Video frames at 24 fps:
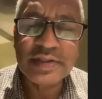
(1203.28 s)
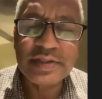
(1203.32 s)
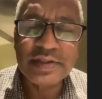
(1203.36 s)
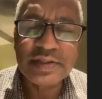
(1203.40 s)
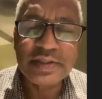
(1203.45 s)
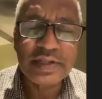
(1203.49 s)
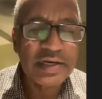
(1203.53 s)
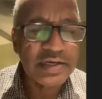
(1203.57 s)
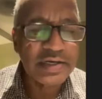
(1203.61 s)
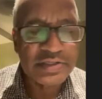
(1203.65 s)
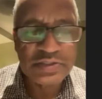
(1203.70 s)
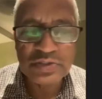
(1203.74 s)

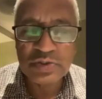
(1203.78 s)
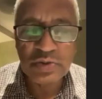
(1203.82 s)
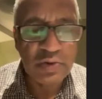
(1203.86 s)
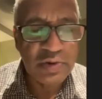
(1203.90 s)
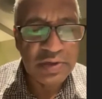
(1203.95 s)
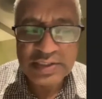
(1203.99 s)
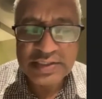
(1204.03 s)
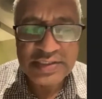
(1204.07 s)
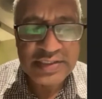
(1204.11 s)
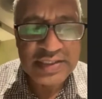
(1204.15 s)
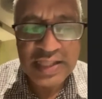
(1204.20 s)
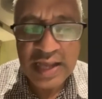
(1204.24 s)
That is
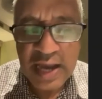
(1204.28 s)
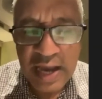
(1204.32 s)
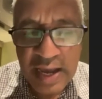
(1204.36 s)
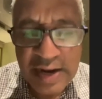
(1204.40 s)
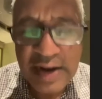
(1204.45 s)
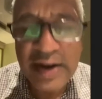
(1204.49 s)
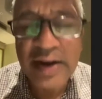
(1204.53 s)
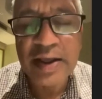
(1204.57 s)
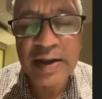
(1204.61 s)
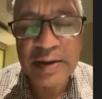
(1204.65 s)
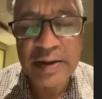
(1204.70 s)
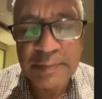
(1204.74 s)
called as
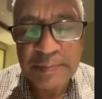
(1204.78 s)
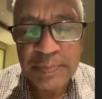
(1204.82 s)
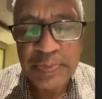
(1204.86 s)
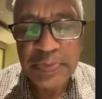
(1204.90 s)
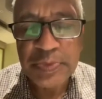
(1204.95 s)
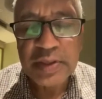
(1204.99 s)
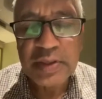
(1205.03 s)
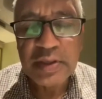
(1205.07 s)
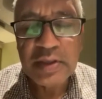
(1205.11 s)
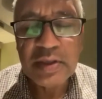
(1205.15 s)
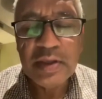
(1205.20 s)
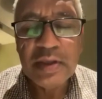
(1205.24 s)
dharana.
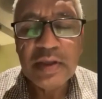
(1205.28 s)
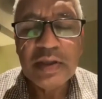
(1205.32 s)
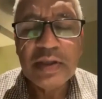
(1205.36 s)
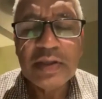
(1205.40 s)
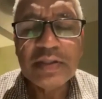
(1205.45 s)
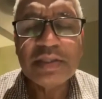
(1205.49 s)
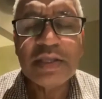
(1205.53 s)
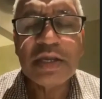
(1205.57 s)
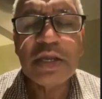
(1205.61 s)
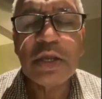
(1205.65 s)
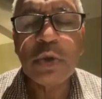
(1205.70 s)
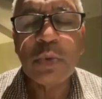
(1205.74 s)

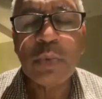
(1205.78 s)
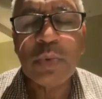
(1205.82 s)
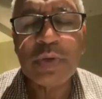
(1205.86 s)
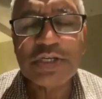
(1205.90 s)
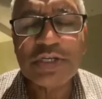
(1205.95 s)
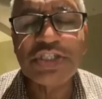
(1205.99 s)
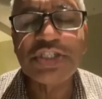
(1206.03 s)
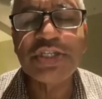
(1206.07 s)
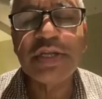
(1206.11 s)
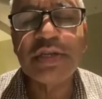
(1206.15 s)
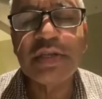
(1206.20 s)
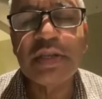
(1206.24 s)
The
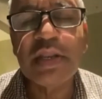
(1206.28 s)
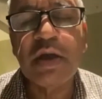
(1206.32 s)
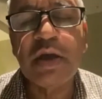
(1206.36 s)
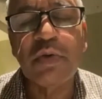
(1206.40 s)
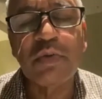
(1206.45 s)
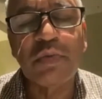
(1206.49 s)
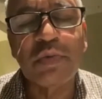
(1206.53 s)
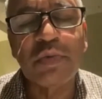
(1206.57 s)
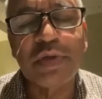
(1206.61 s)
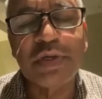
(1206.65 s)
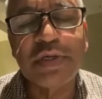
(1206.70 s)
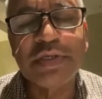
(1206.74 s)
question
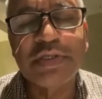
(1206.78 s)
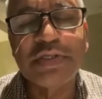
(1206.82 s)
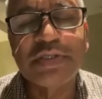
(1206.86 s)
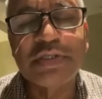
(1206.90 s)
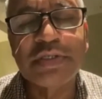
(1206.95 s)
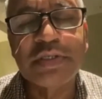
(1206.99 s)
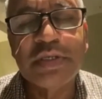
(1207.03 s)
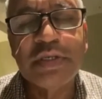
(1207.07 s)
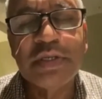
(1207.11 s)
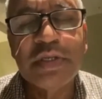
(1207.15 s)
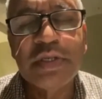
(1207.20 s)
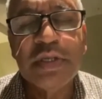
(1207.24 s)
now is
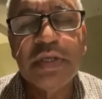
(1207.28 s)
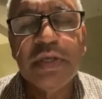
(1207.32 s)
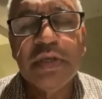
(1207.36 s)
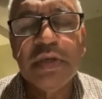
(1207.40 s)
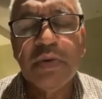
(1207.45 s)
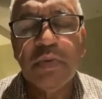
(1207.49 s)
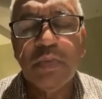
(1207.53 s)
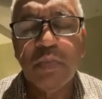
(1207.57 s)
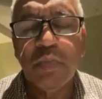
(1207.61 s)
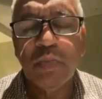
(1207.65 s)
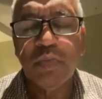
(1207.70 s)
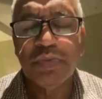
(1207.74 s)

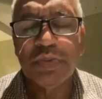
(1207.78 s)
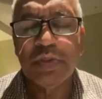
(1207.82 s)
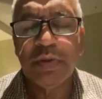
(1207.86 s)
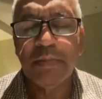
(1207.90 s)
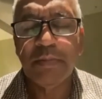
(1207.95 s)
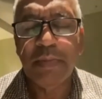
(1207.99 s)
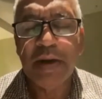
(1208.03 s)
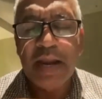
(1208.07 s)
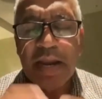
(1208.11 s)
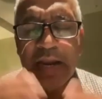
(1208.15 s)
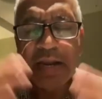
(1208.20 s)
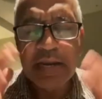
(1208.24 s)
the
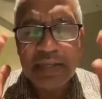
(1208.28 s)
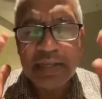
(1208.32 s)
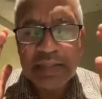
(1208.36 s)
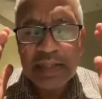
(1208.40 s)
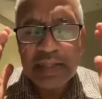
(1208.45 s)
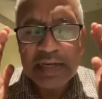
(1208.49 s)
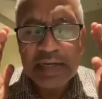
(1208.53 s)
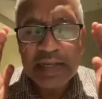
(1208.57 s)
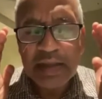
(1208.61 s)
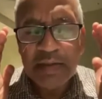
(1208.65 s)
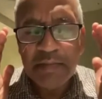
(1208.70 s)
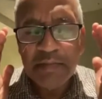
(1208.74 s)
mind
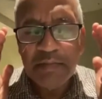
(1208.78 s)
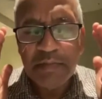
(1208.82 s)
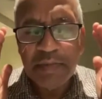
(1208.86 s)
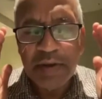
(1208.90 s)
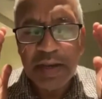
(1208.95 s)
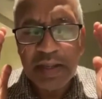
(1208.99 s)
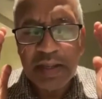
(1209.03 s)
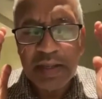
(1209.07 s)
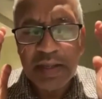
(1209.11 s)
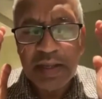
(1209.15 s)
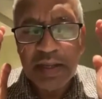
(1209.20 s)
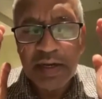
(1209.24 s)
that I'm
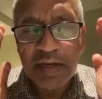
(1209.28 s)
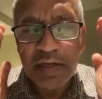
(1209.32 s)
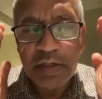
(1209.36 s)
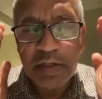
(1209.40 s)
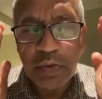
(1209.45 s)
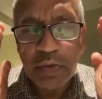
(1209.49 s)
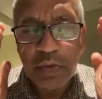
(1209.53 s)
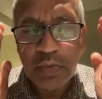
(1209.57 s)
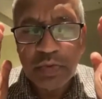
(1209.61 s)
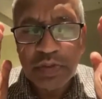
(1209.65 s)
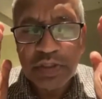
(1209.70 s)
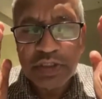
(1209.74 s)
bringing
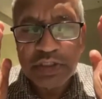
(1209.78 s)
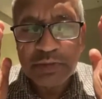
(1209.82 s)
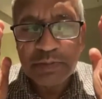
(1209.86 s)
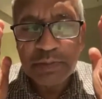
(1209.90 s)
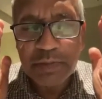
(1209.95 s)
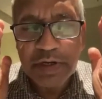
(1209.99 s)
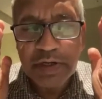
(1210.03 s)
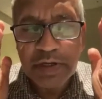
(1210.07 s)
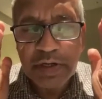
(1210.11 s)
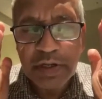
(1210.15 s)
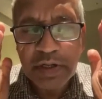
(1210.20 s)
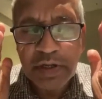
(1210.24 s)
to this
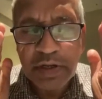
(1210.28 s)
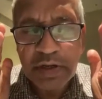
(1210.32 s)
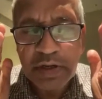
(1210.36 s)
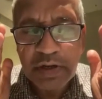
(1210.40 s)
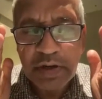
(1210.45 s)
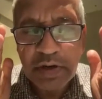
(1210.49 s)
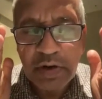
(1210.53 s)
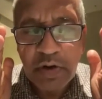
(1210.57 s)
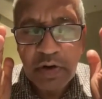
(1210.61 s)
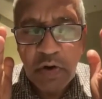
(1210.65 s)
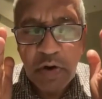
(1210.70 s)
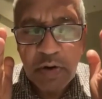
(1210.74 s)

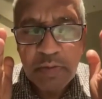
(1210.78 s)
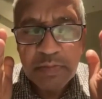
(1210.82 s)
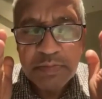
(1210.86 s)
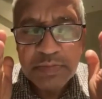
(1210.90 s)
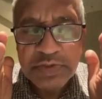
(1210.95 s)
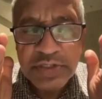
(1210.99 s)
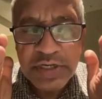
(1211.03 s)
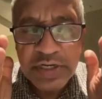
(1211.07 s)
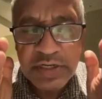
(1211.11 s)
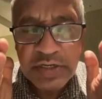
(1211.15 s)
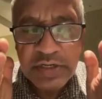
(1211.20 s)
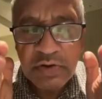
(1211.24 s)
particular
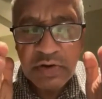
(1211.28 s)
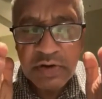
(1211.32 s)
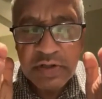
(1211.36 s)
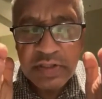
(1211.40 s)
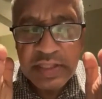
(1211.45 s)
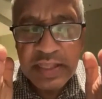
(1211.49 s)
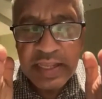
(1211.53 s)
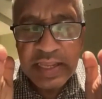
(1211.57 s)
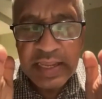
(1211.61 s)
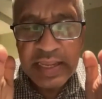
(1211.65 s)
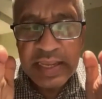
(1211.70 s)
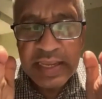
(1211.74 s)
object or
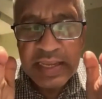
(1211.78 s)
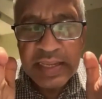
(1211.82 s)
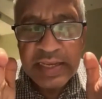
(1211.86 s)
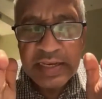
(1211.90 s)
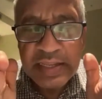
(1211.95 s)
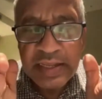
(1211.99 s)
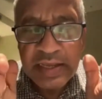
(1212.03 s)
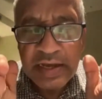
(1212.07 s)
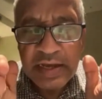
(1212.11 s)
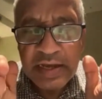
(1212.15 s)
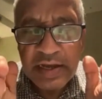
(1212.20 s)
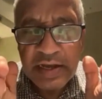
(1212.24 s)
the
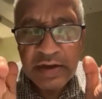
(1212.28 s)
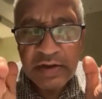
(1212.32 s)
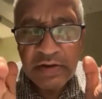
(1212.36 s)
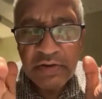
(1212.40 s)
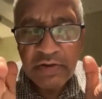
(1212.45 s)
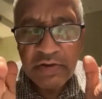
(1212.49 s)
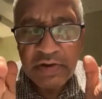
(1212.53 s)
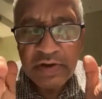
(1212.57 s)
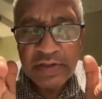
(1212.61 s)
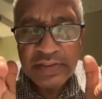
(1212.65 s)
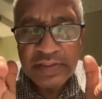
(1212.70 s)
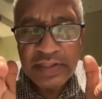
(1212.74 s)
area
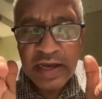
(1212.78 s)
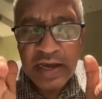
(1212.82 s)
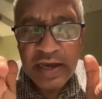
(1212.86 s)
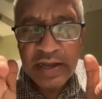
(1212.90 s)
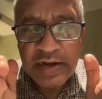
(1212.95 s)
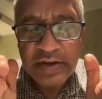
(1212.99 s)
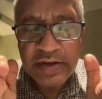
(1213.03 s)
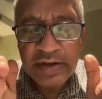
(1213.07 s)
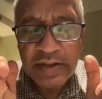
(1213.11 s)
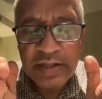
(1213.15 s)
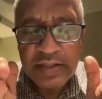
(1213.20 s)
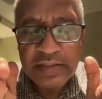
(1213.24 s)
called
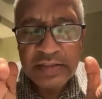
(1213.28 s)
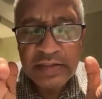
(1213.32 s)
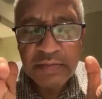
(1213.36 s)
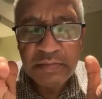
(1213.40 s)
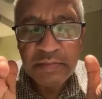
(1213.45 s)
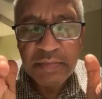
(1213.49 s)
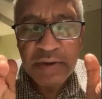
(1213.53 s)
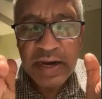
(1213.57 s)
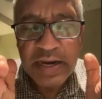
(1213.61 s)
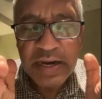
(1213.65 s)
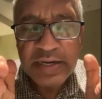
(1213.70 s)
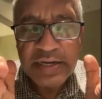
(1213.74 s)
dharana, the
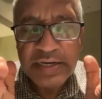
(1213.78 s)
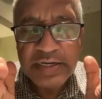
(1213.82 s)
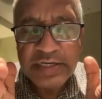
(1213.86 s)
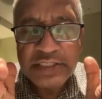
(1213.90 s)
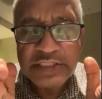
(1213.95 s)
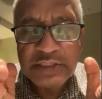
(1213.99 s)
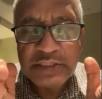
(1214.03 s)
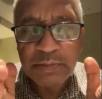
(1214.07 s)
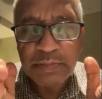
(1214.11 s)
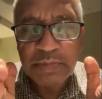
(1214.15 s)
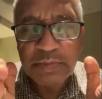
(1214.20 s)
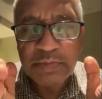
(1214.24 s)
mind it
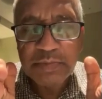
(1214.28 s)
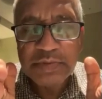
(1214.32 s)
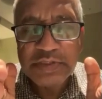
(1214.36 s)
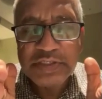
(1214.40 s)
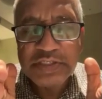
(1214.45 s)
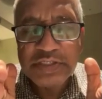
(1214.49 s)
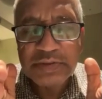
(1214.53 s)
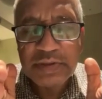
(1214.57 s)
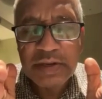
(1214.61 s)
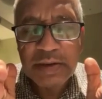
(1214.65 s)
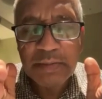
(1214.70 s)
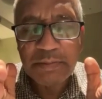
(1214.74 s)
simply
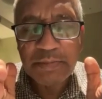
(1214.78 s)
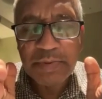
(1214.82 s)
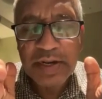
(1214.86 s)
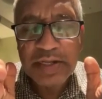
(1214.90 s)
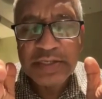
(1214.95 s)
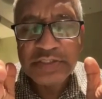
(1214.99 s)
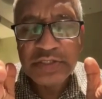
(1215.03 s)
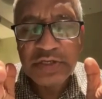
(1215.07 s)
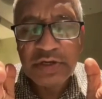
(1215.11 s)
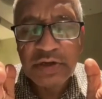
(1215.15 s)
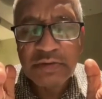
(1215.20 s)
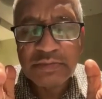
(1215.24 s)
is
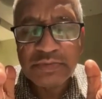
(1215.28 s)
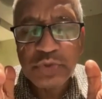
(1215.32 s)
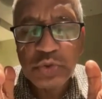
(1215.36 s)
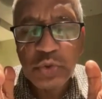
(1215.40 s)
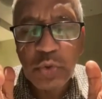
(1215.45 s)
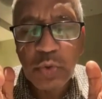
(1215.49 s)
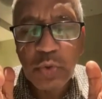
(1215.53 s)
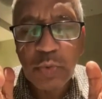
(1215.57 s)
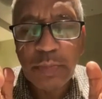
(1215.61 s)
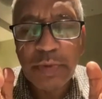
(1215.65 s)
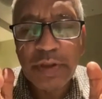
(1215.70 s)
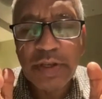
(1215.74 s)
comprising of
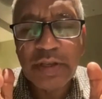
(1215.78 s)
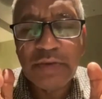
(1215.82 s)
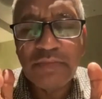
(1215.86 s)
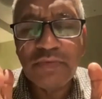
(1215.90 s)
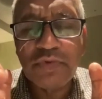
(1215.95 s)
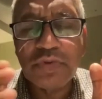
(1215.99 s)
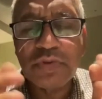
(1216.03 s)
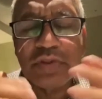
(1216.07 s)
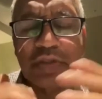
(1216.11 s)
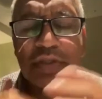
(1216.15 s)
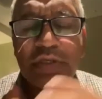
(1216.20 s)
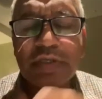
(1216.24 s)
so many
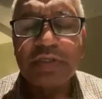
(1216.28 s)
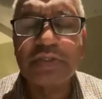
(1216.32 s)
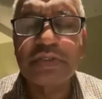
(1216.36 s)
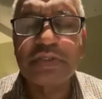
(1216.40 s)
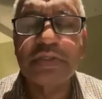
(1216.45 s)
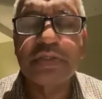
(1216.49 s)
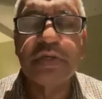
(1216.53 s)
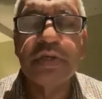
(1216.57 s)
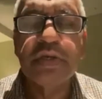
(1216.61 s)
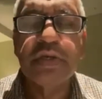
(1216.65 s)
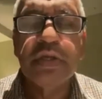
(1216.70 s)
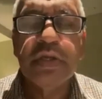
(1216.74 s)
vrittis.
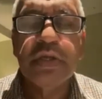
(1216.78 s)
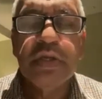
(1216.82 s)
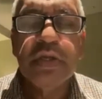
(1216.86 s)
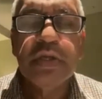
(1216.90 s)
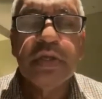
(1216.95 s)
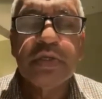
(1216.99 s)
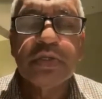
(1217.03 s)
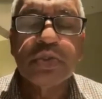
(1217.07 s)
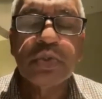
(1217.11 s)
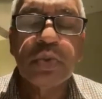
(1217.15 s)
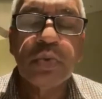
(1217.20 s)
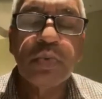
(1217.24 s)

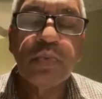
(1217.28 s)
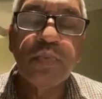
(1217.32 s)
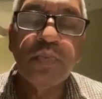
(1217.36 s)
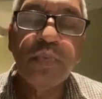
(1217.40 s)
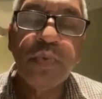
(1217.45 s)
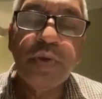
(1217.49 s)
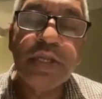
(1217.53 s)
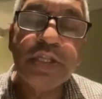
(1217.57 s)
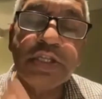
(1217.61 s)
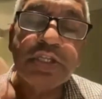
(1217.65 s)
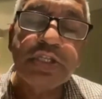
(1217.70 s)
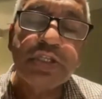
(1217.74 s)
So which